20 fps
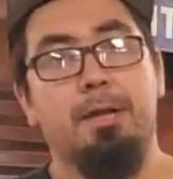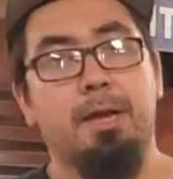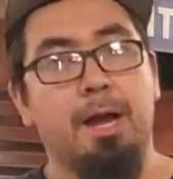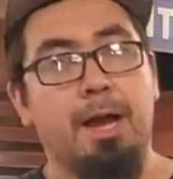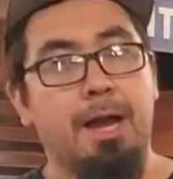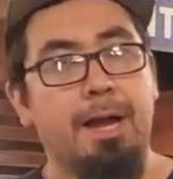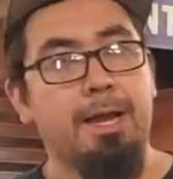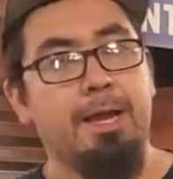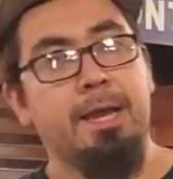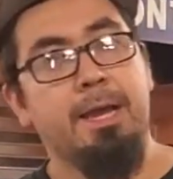
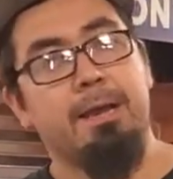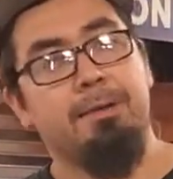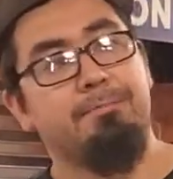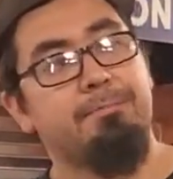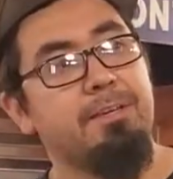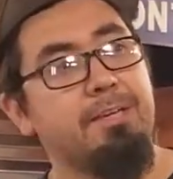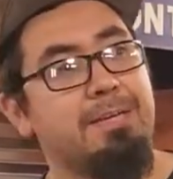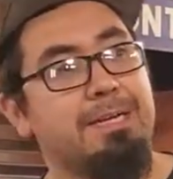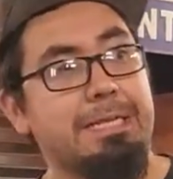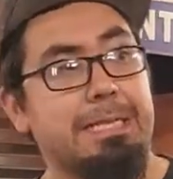I have
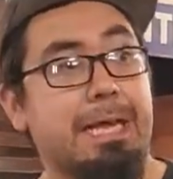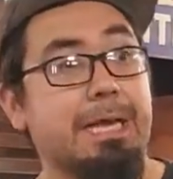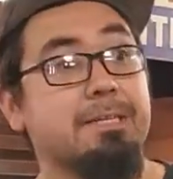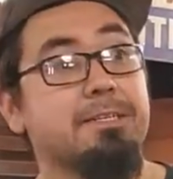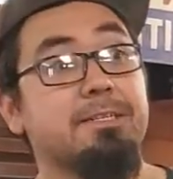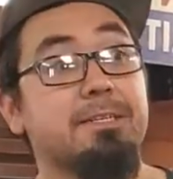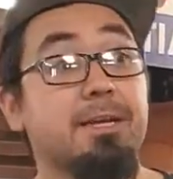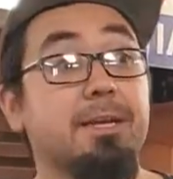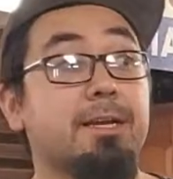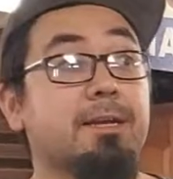the
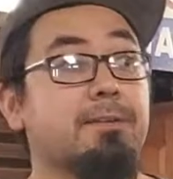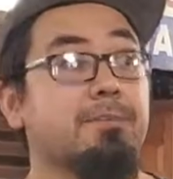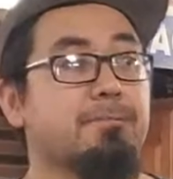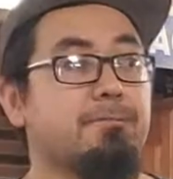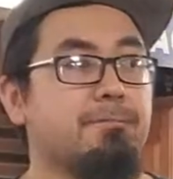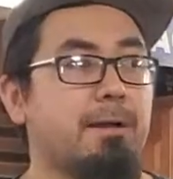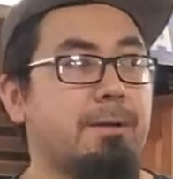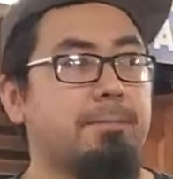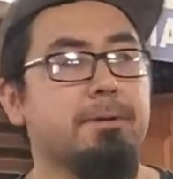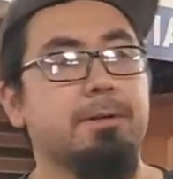GlassTech
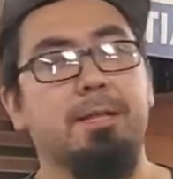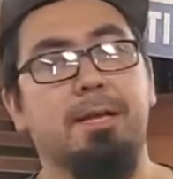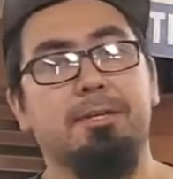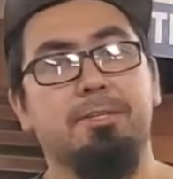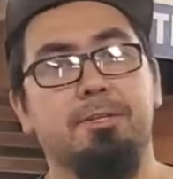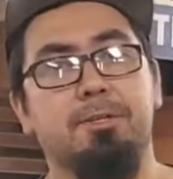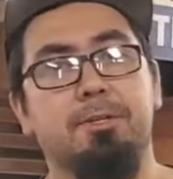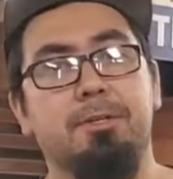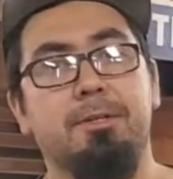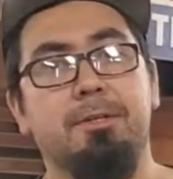fiberglass
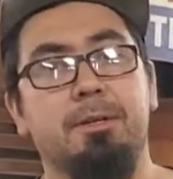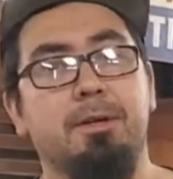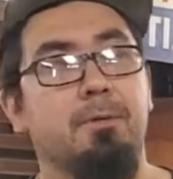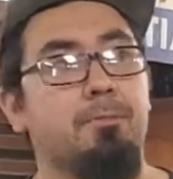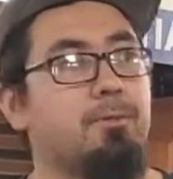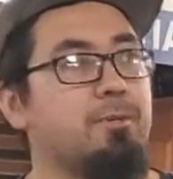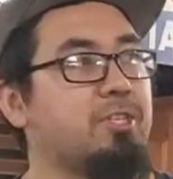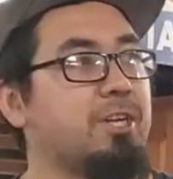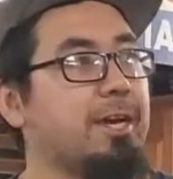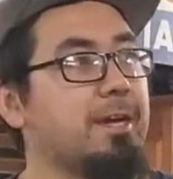hood,
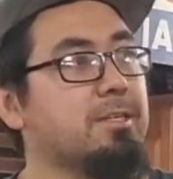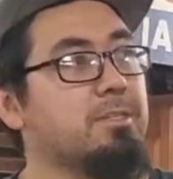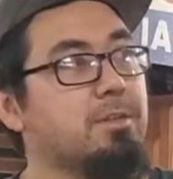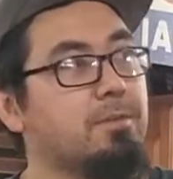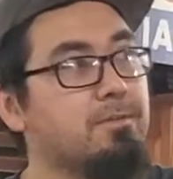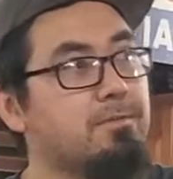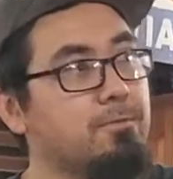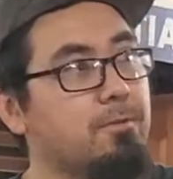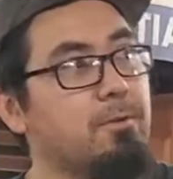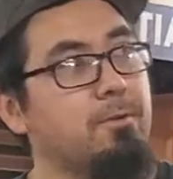which has
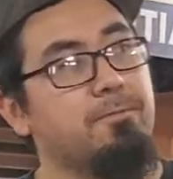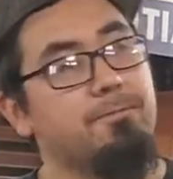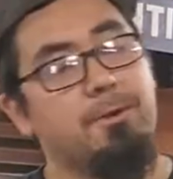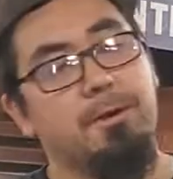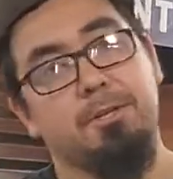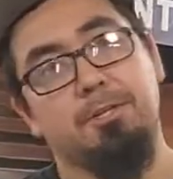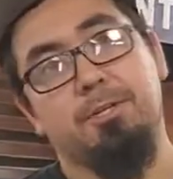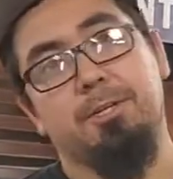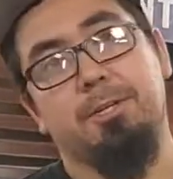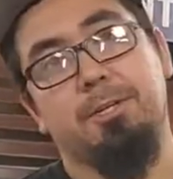full
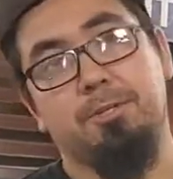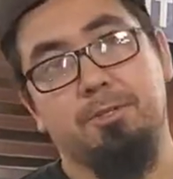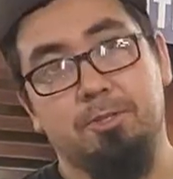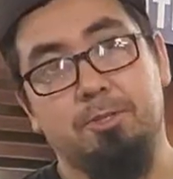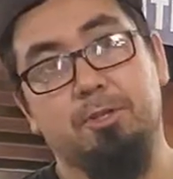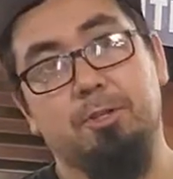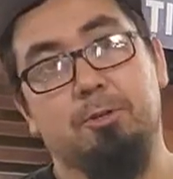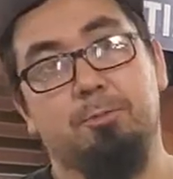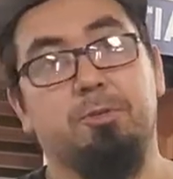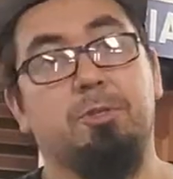functioning
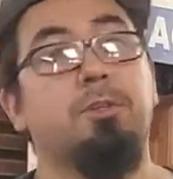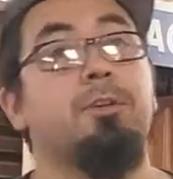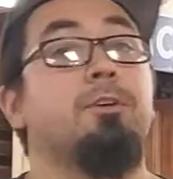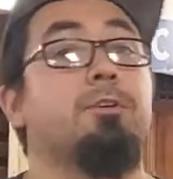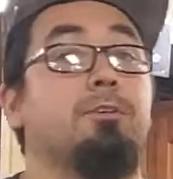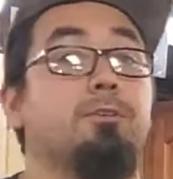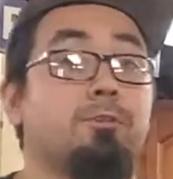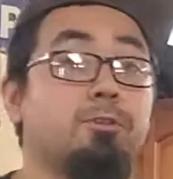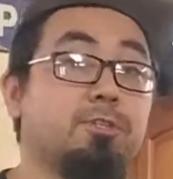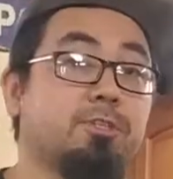scoops.
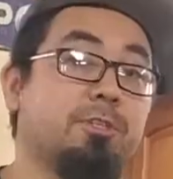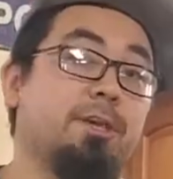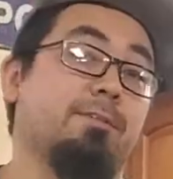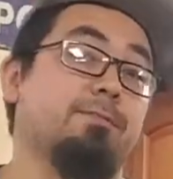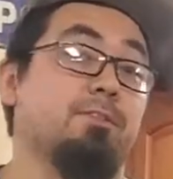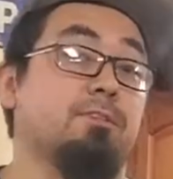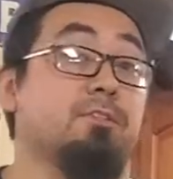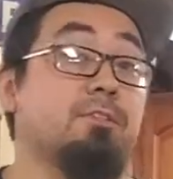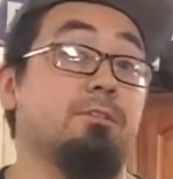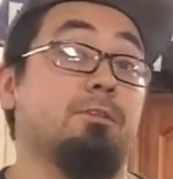You just have
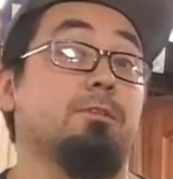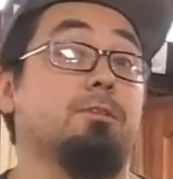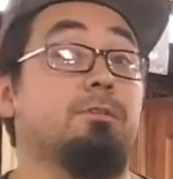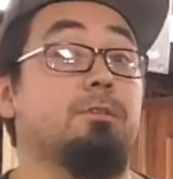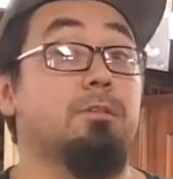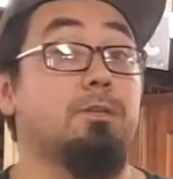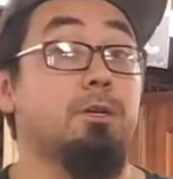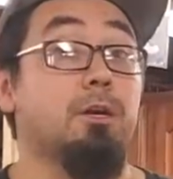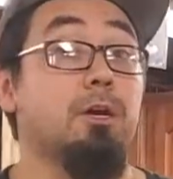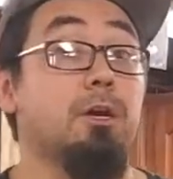to seal it to
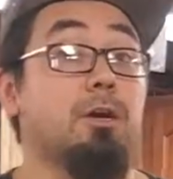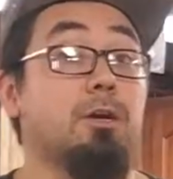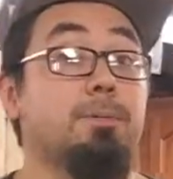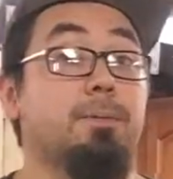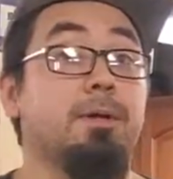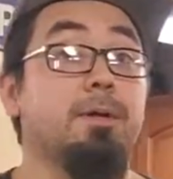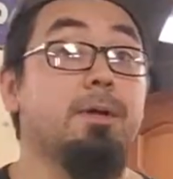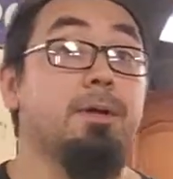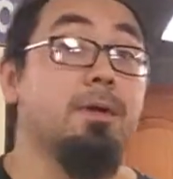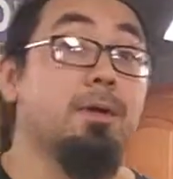the car.